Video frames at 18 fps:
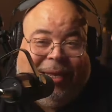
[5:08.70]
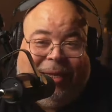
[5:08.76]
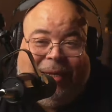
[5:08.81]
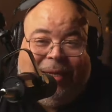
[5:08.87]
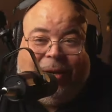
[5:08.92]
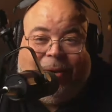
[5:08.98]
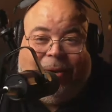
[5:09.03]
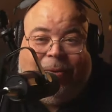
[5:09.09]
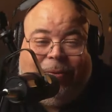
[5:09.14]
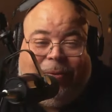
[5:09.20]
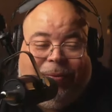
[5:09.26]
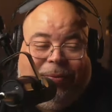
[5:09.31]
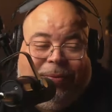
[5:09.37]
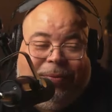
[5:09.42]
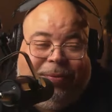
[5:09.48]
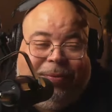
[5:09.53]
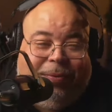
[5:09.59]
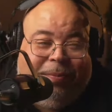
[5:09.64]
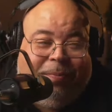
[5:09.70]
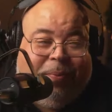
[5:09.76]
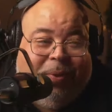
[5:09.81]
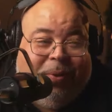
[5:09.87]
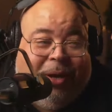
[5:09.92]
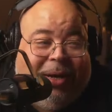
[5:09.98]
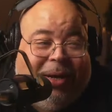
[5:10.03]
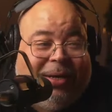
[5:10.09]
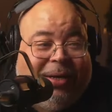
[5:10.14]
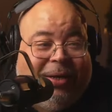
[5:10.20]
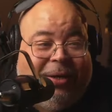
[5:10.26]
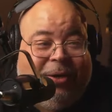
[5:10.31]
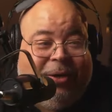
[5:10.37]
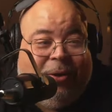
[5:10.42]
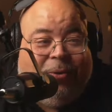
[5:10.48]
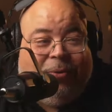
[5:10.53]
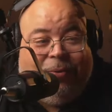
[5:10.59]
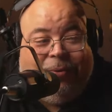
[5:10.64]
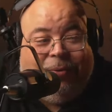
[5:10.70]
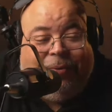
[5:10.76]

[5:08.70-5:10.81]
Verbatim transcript: you know, but you know,